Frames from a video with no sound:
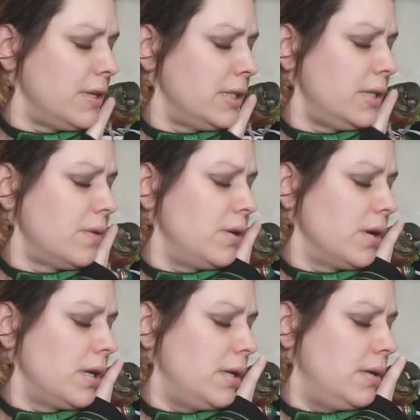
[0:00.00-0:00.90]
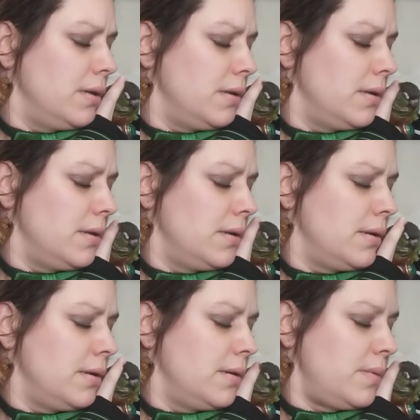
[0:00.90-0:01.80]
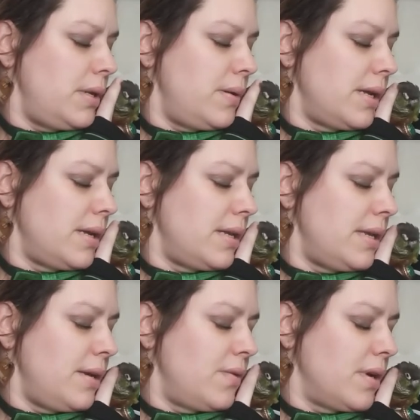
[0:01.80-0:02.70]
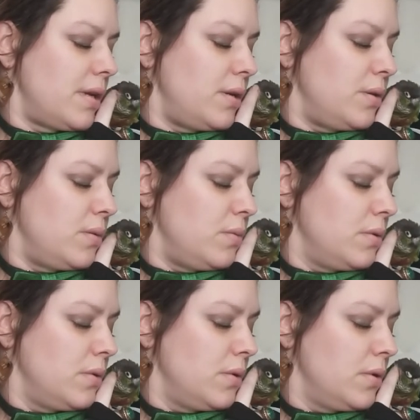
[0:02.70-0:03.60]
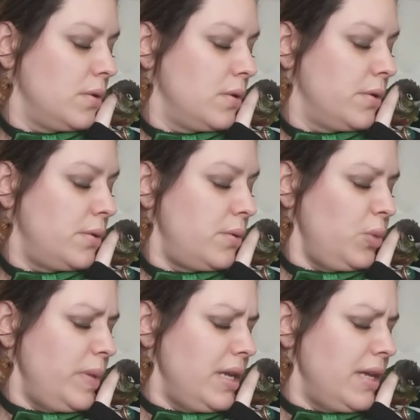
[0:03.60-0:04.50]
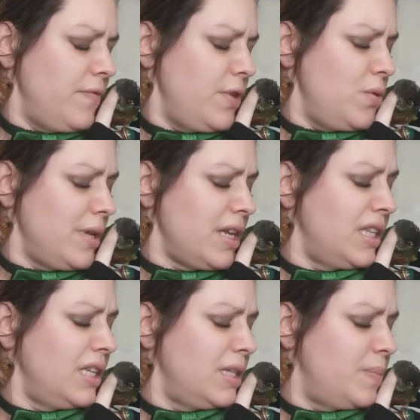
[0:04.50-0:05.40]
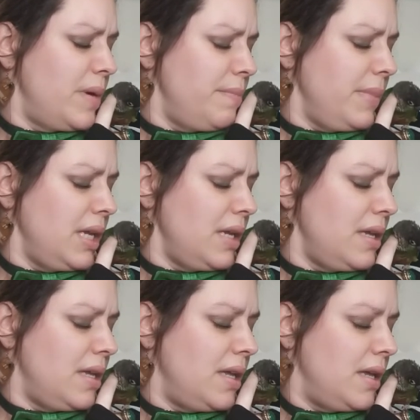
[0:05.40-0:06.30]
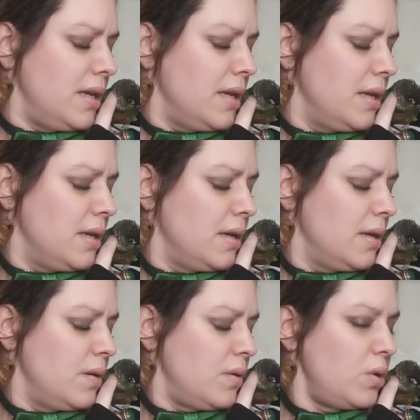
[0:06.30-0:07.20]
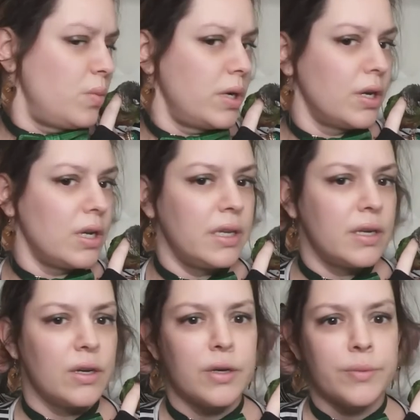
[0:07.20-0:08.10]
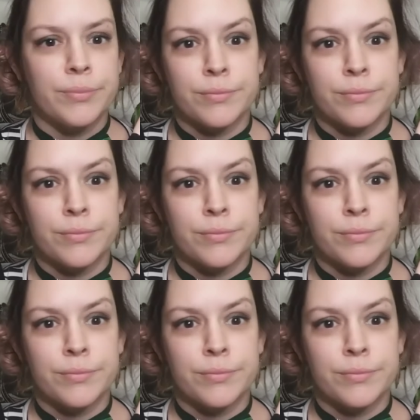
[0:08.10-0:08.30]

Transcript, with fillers: glitter on your head. Well, you got glitter on you. Who's been giving you kisses but me? Are you wearing glitter?